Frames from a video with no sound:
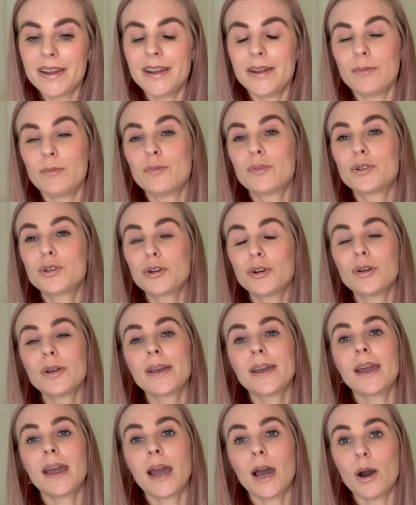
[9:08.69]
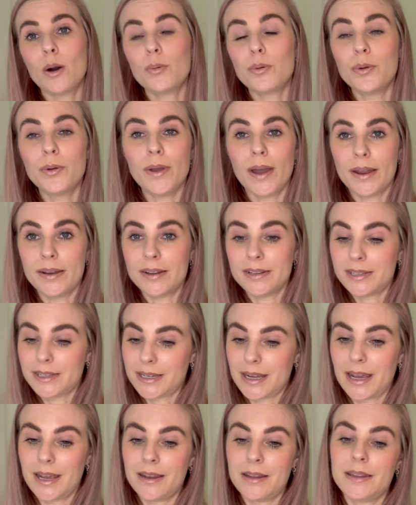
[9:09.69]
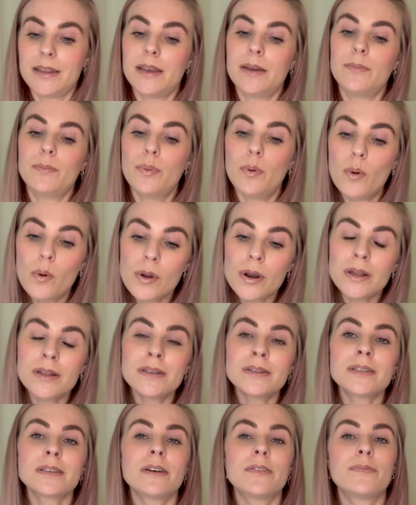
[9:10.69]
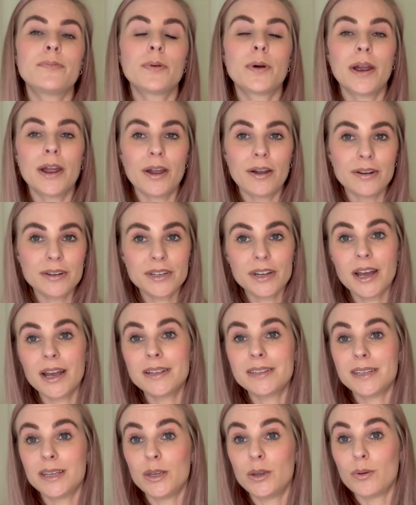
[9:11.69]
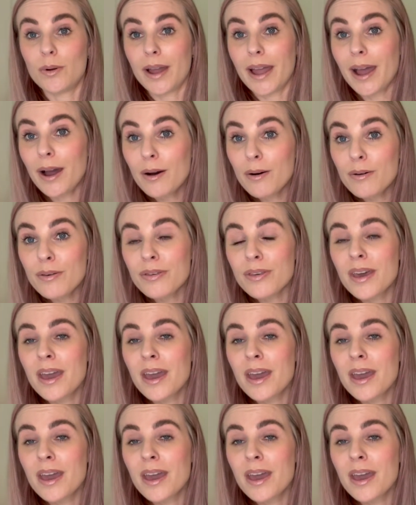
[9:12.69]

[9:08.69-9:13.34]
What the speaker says: It will truly help you understand the importance of prioritizing your health